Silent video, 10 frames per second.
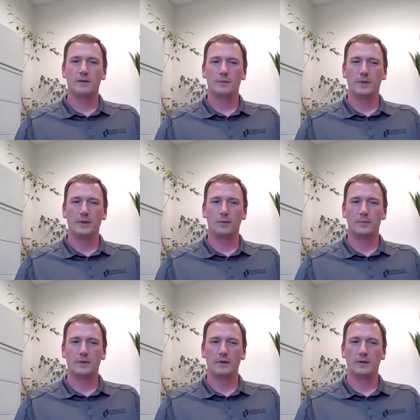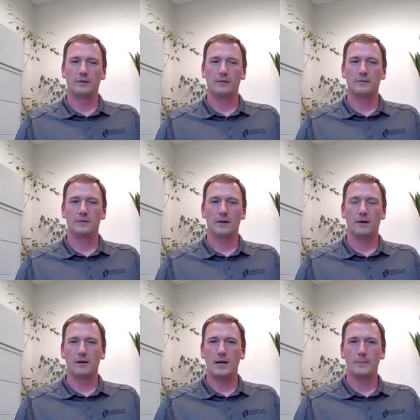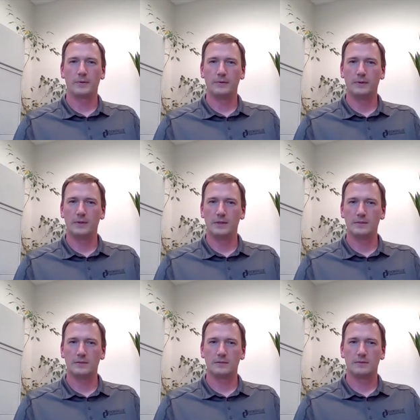be open to all opportunities.